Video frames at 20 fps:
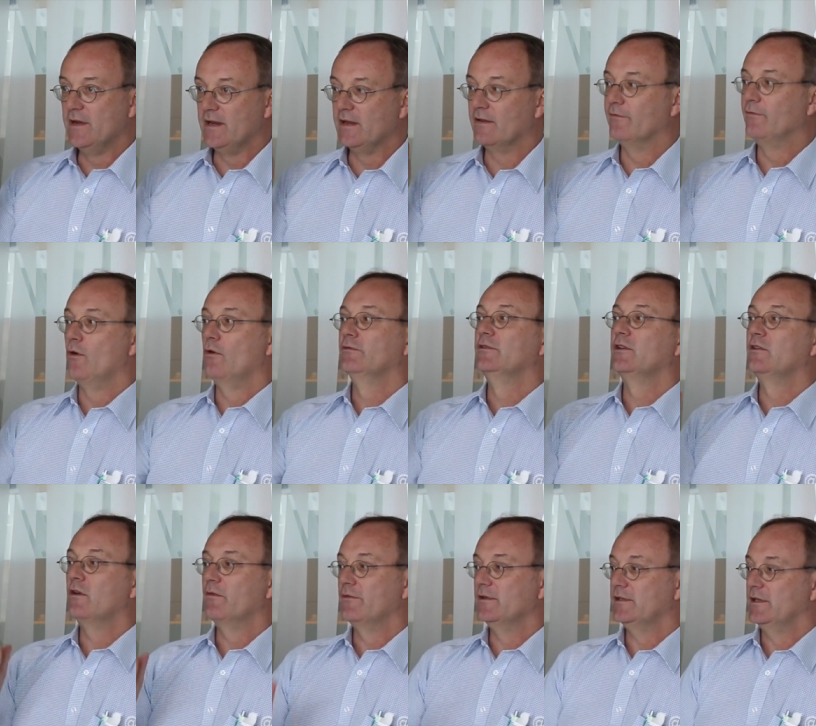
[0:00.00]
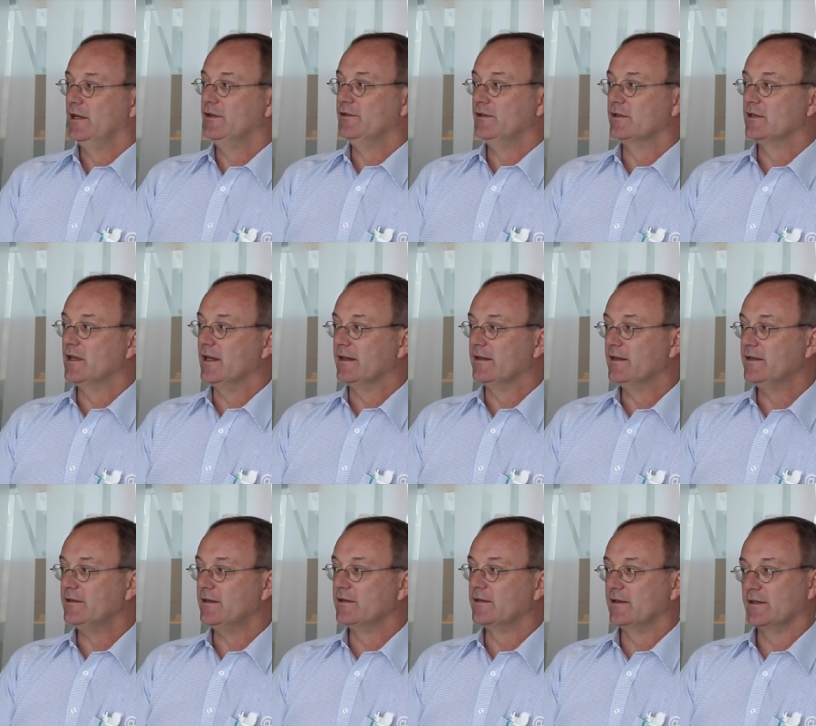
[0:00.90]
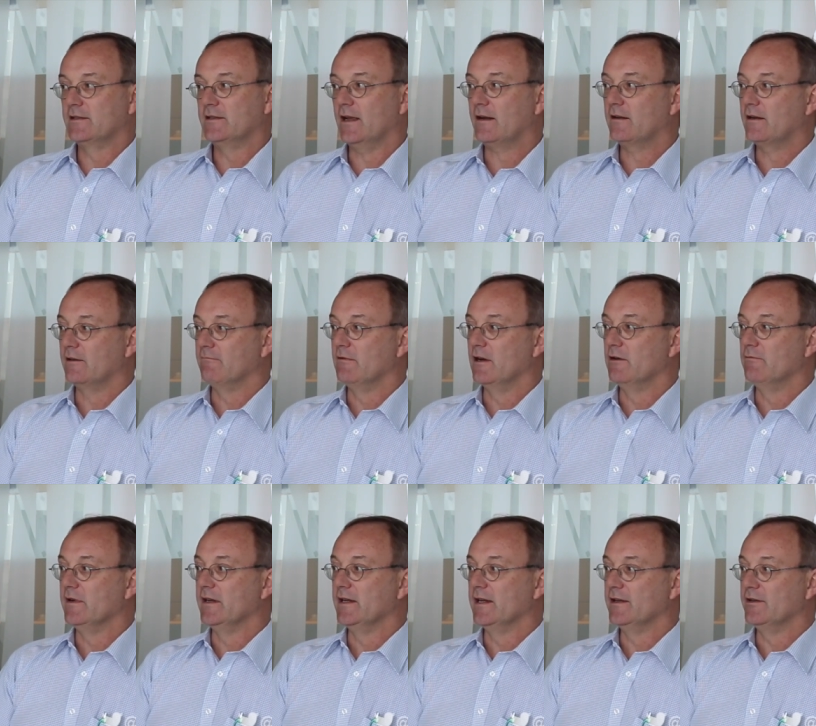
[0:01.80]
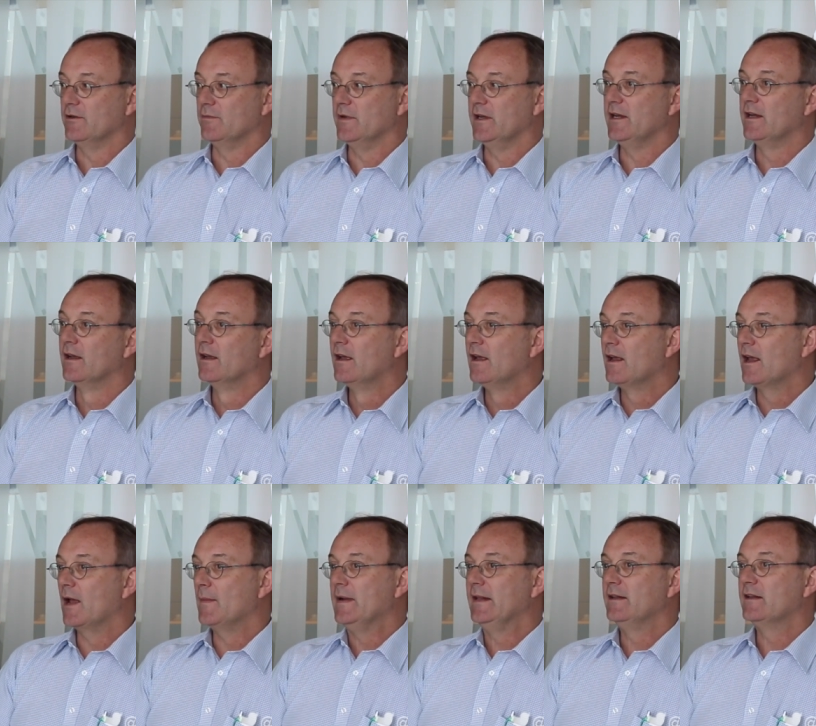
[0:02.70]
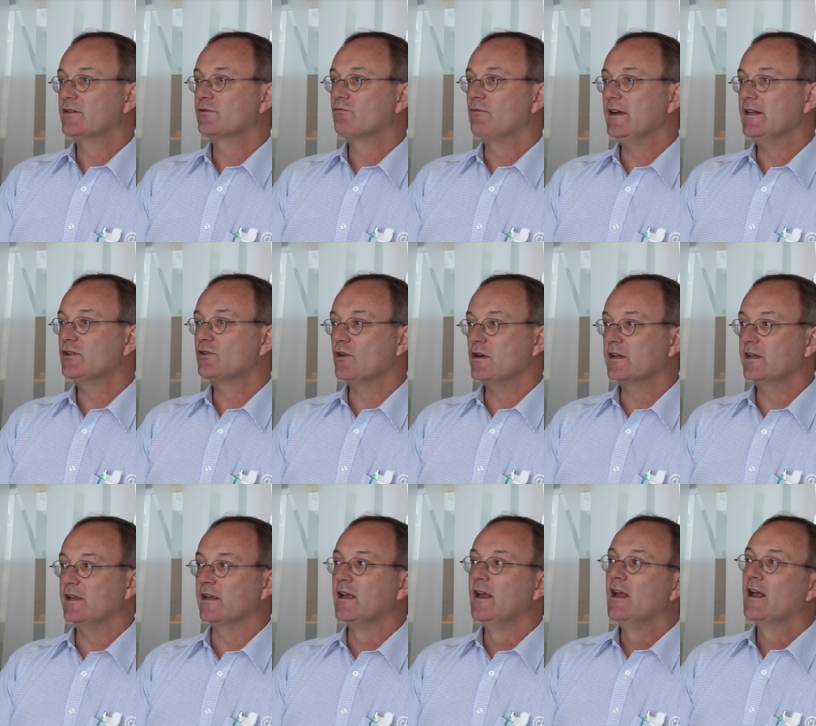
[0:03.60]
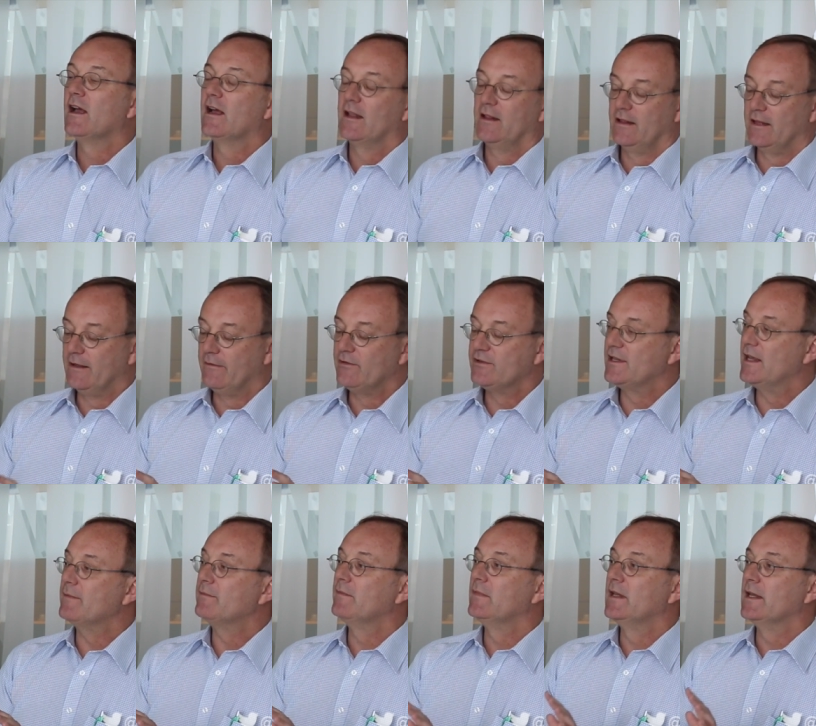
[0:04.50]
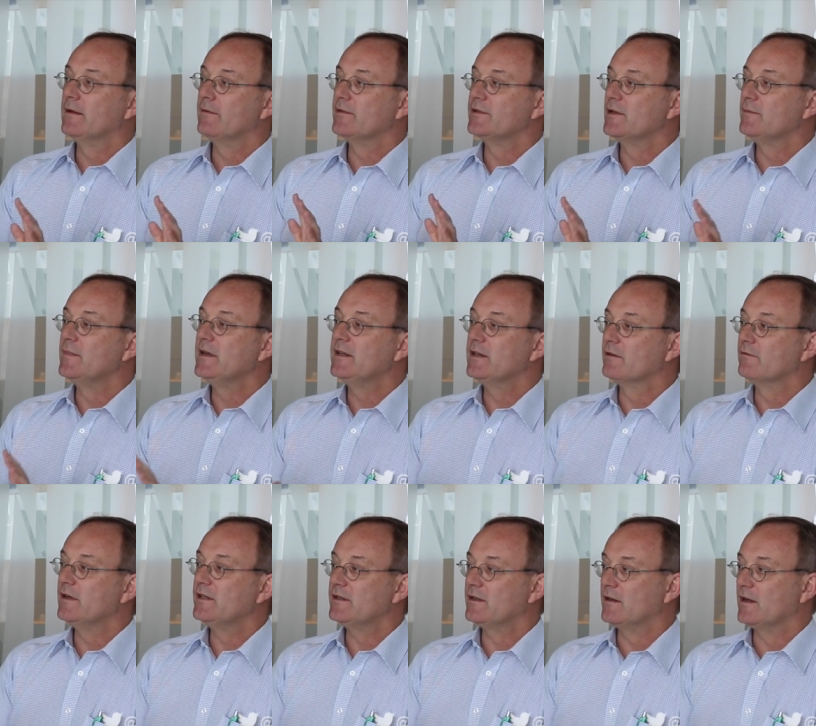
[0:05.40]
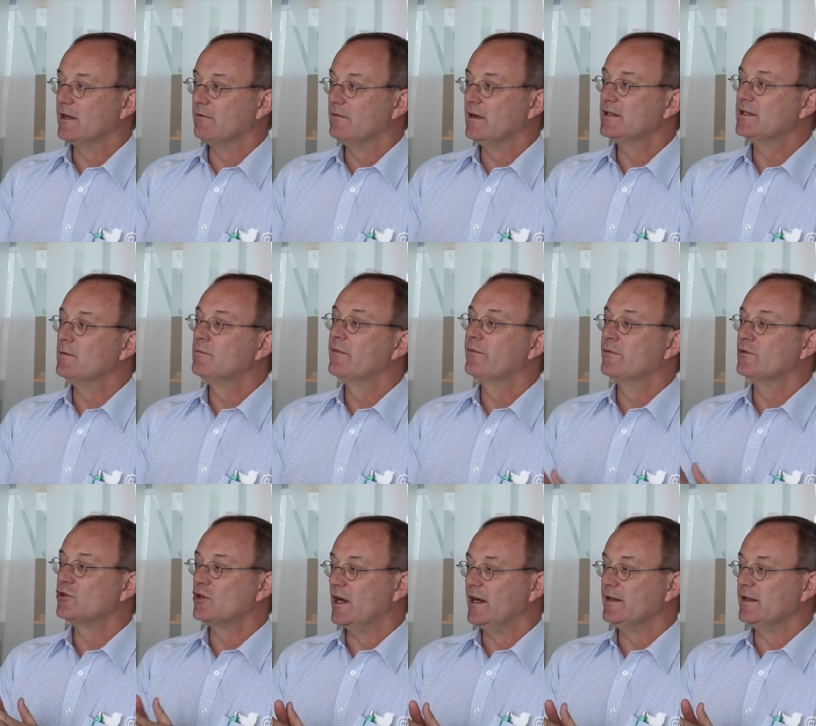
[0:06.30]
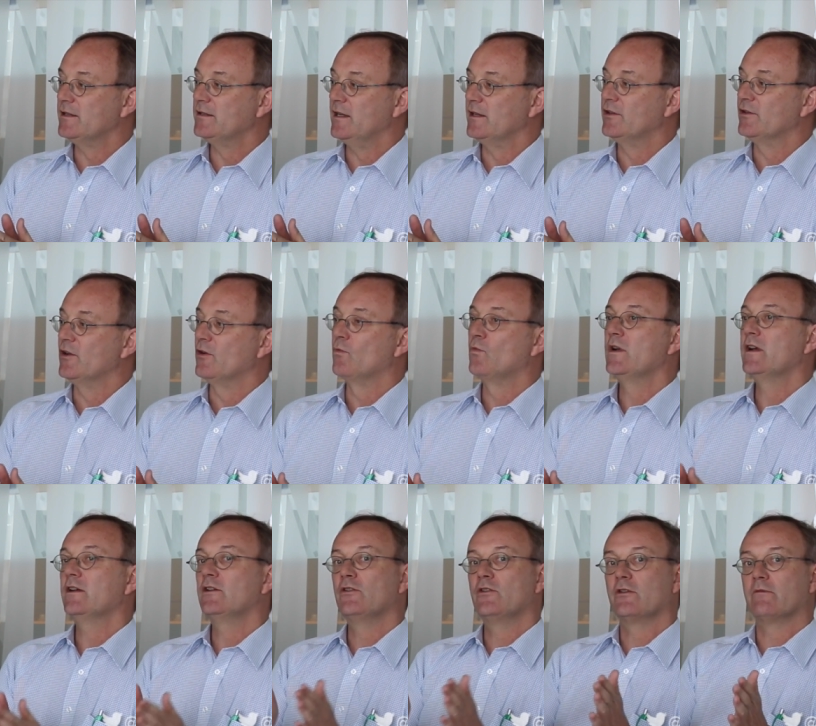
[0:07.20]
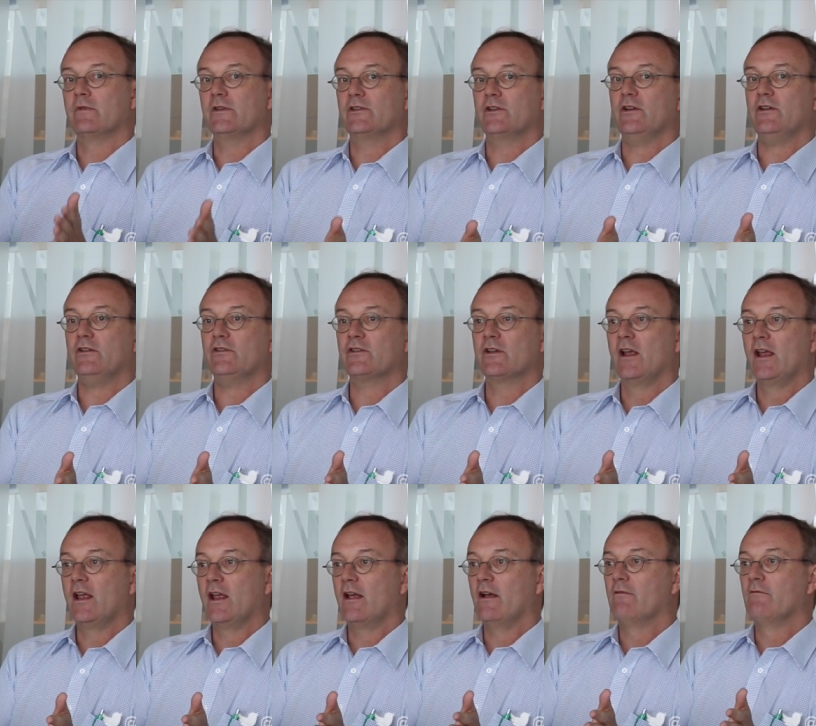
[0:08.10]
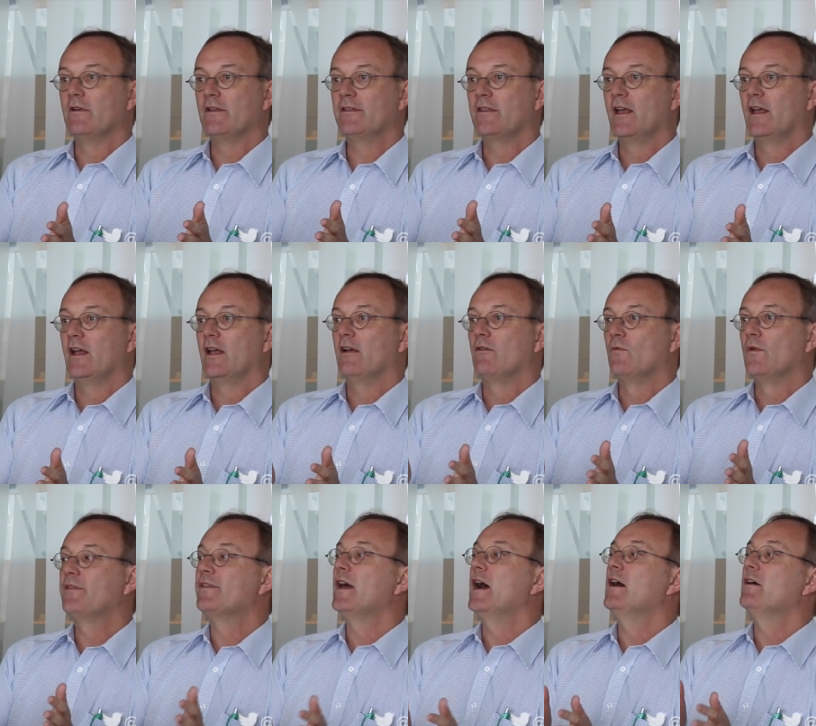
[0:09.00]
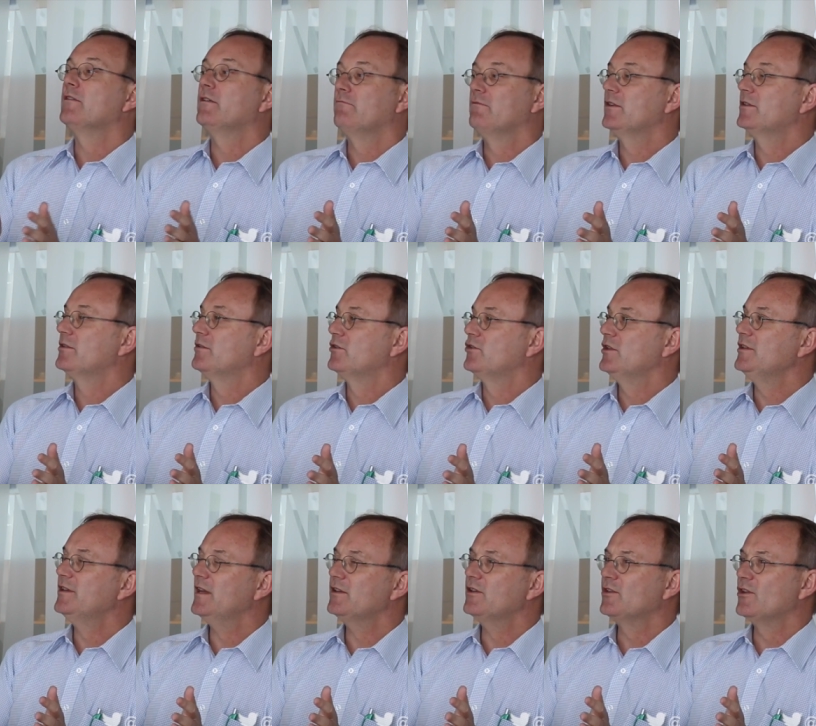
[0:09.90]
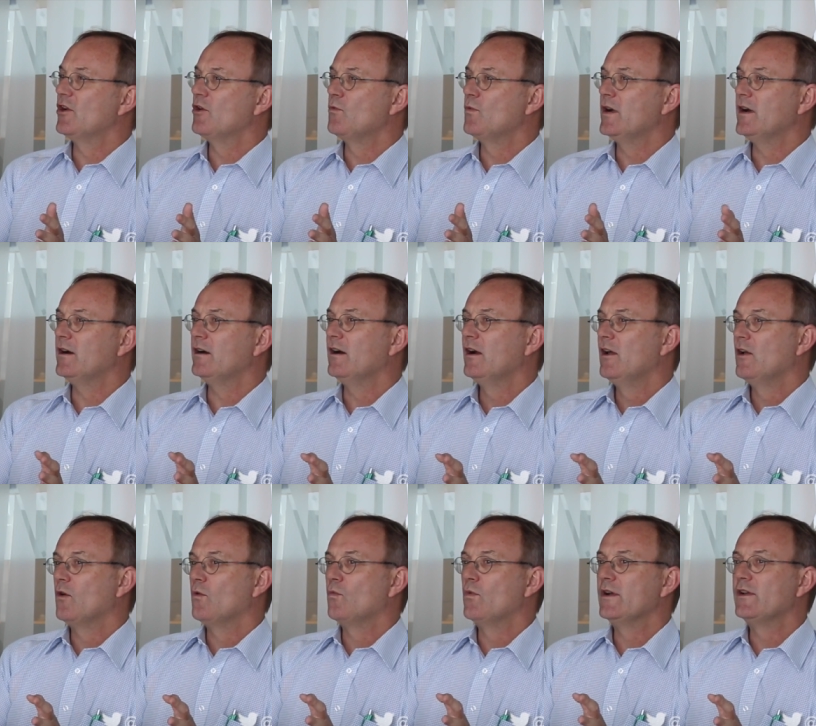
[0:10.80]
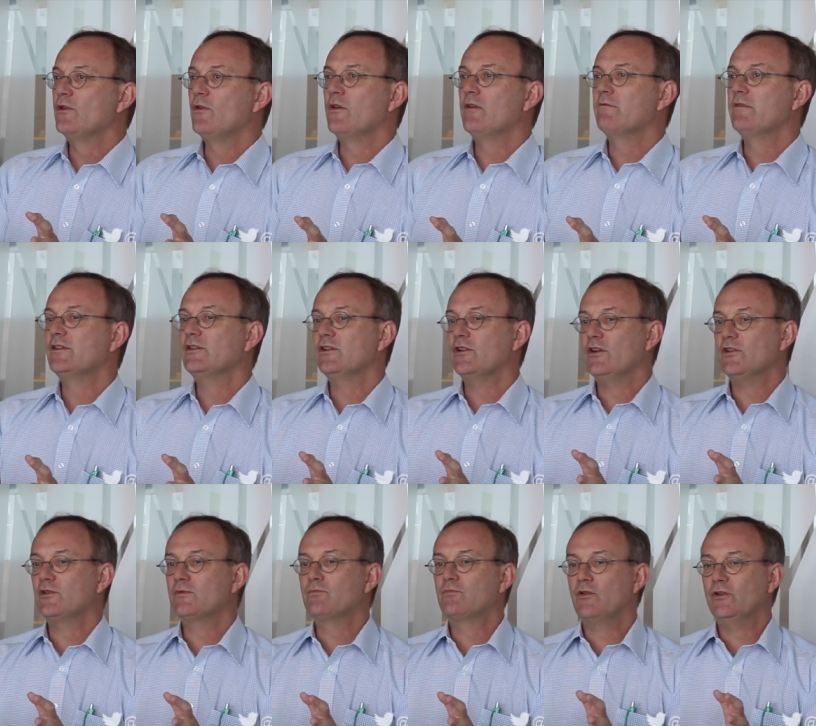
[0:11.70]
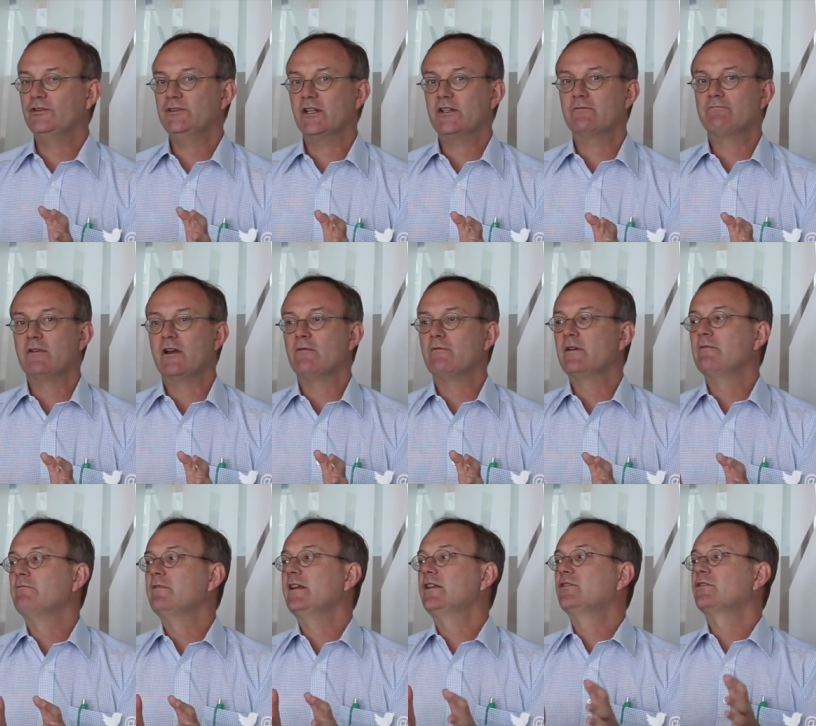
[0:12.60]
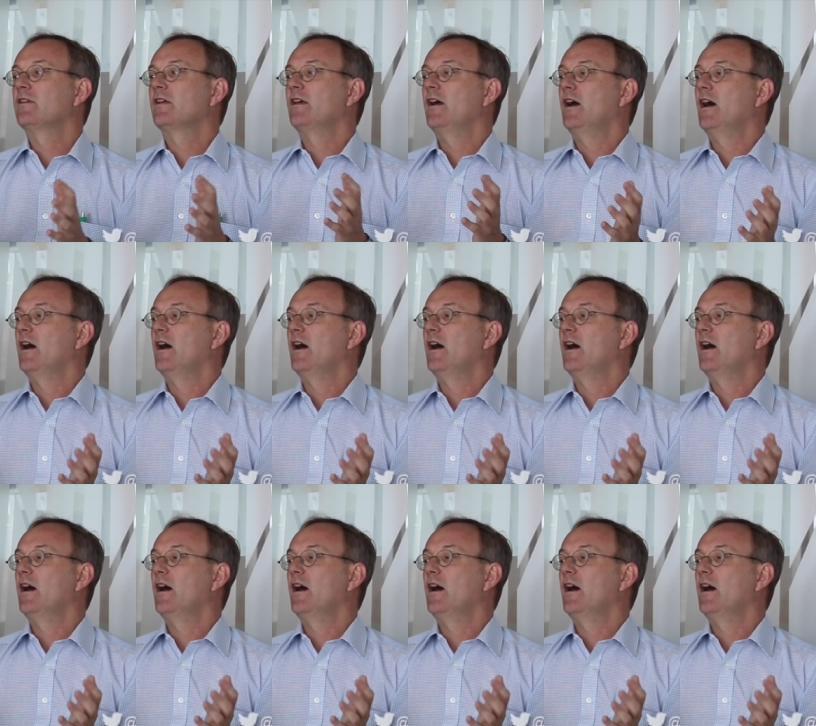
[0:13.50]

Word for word: being involved in conversations like this is exactly where we need to be. Mm-hmm. I mean, it's quite striking. There was that there was a meeting recently where someone from China said, you know, we're doing research with with our with, she said, you know, we're we're doing research projects where we reach